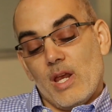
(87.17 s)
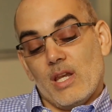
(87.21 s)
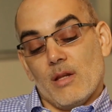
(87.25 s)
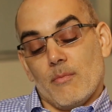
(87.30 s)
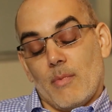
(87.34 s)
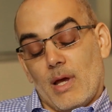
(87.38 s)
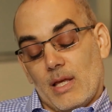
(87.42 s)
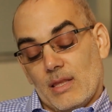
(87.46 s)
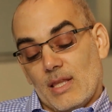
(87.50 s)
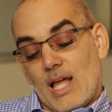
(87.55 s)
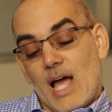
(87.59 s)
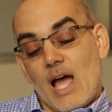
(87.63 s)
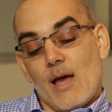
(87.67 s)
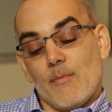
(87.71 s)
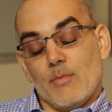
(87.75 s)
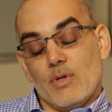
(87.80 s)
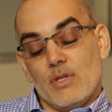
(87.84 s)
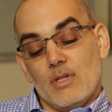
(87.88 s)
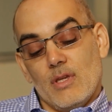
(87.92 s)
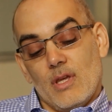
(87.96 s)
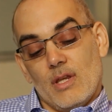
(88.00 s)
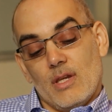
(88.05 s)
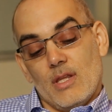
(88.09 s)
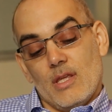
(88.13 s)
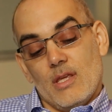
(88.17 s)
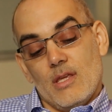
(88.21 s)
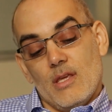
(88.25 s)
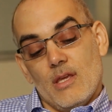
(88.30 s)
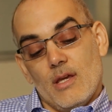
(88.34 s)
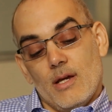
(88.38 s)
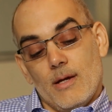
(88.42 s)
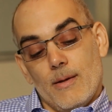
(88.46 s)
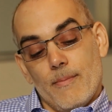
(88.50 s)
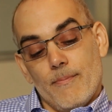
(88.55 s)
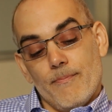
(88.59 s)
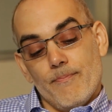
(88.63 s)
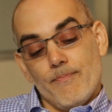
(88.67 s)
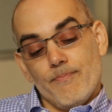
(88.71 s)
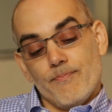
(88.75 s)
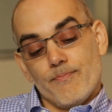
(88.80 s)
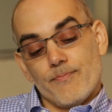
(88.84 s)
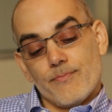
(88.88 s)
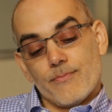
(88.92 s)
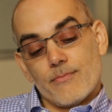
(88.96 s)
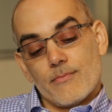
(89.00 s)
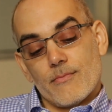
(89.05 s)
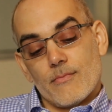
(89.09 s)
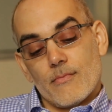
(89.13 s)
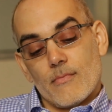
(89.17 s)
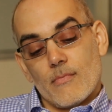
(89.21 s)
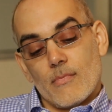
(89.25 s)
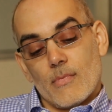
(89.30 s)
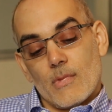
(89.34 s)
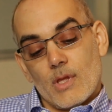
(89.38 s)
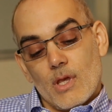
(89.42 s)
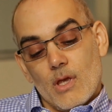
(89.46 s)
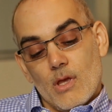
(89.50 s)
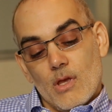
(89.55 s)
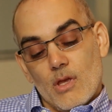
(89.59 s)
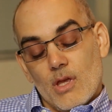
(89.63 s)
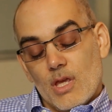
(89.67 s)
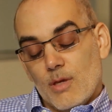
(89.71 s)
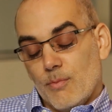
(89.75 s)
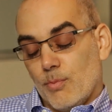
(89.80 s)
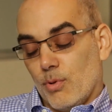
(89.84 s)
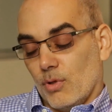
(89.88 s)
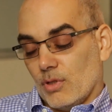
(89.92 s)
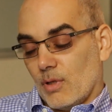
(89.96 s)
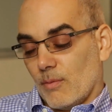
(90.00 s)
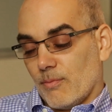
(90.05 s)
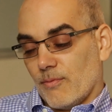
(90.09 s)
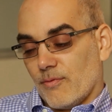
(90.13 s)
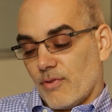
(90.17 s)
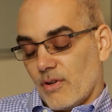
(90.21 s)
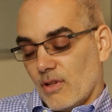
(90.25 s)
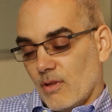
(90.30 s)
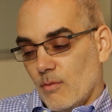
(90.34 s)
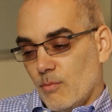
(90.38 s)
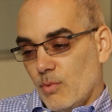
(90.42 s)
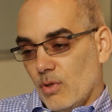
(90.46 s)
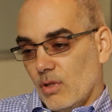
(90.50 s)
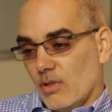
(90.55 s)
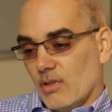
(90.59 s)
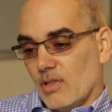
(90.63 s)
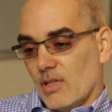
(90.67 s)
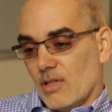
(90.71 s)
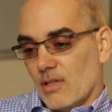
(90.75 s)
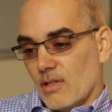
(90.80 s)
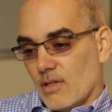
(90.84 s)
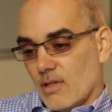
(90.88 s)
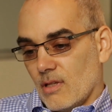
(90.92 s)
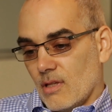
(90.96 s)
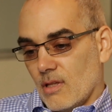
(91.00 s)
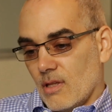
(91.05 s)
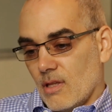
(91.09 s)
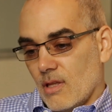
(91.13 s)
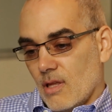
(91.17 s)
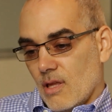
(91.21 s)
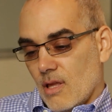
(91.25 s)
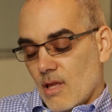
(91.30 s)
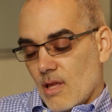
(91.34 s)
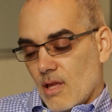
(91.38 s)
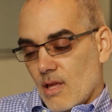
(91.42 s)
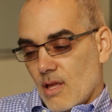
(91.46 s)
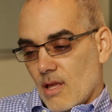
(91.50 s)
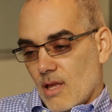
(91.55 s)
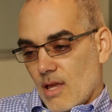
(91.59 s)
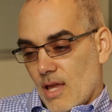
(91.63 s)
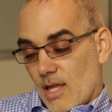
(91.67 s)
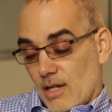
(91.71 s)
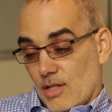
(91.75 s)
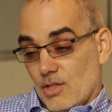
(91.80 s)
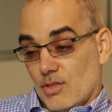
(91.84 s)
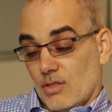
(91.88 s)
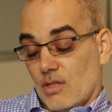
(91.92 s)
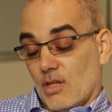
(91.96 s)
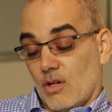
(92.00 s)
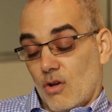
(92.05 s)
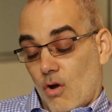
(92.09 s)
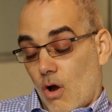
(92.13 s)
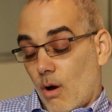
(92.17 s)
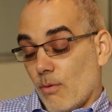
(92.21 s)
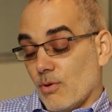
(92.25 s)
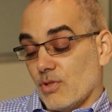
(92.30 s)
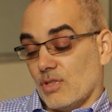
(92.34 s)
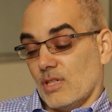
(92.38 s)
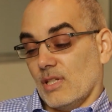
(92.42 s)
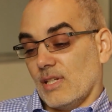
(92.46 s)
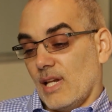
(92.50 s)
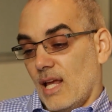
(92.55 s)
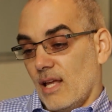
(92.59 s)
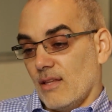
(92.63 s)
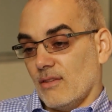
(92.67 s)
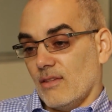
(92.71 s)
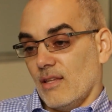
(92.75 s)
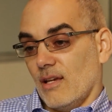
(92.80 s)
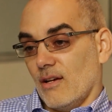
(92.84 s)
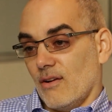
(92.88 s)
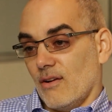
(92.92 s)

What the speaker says: waiting in my lobby and he pulled up in front of the building and the car was sitting out